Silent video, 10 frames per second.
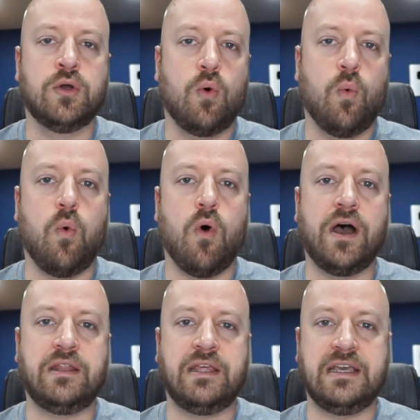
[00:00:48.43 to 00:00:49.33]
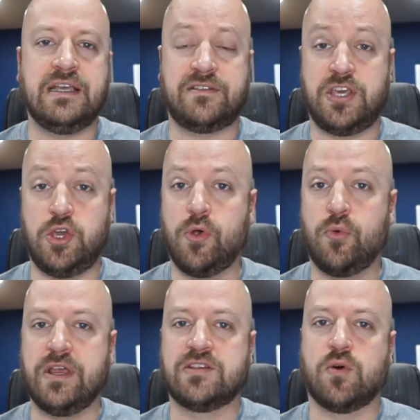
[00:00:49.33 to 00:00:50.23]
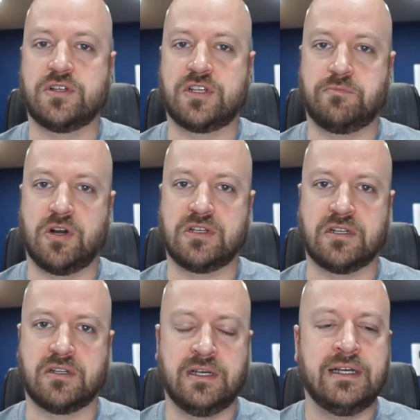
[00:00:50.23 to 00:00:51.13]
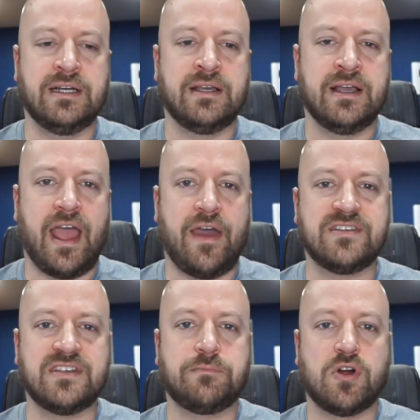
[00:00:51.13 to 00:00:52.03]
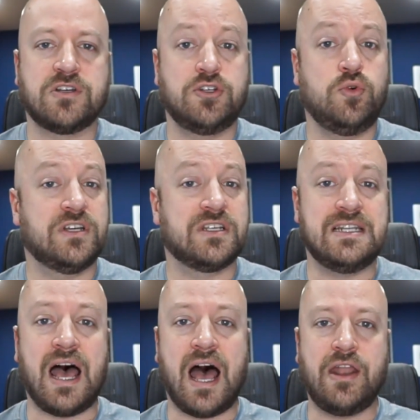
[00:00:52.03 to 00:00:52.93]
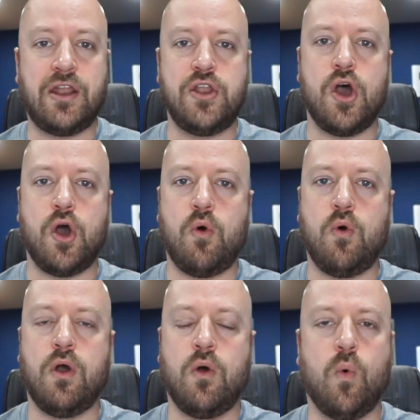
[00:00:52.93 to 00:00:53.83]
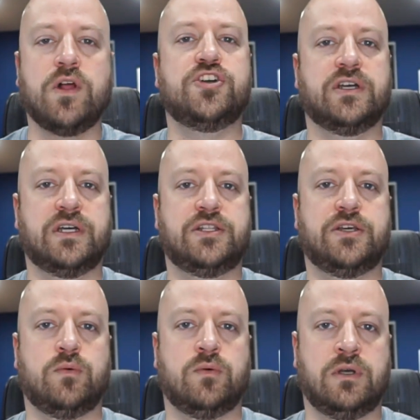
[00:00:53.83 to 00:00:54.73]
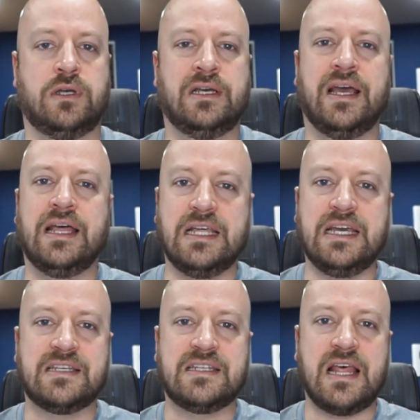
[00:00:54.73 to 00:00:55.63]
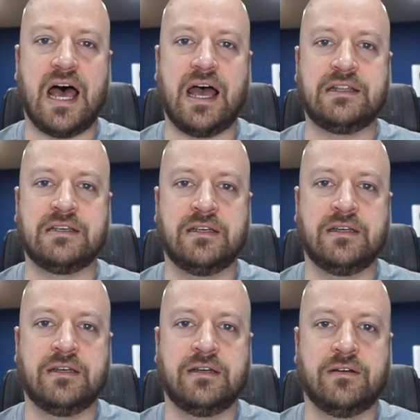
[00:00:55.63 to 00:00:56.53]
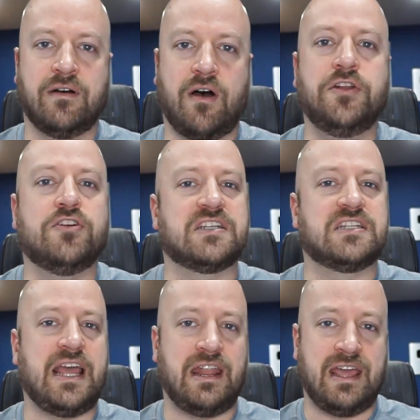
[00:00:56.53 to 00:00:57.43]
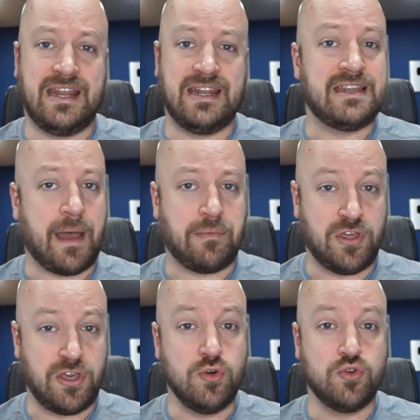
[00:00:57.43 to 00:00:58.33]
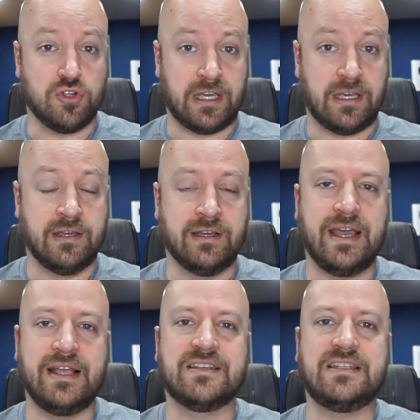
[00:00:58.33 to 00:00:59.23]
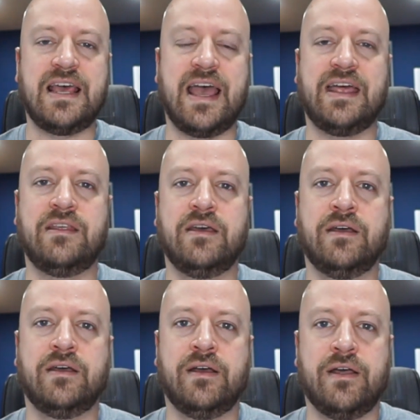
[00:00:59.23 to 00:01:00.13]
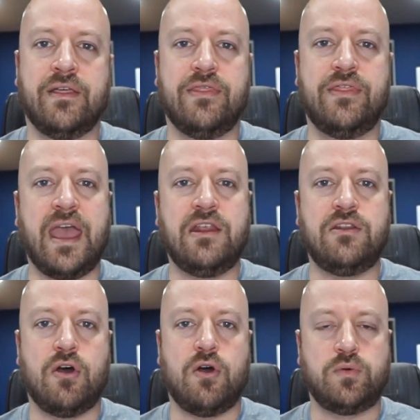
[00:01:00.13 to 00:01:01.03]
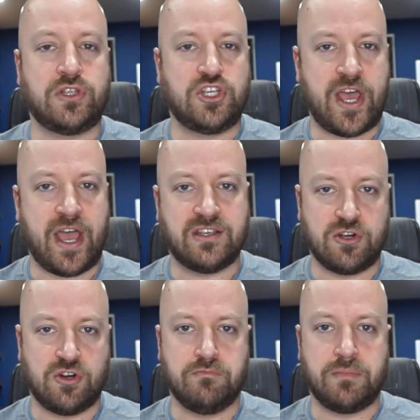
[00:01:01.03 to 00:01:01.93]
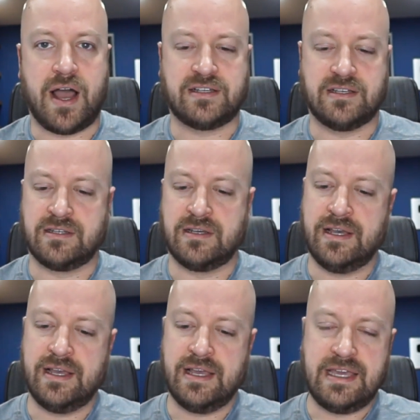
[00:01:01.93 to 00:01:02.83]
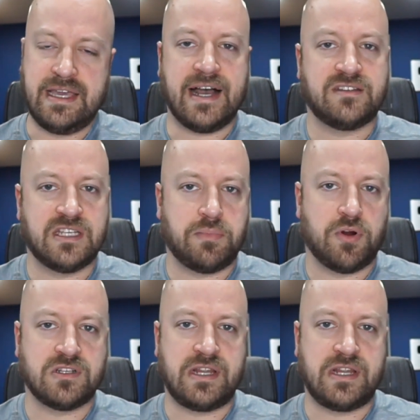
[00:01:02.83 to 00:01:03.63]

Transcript: One is the human resources person. And this is the person who does not know what you're going to do, at least not understand it in depth usually. Instead, they know to check certain boxes. Yes, this person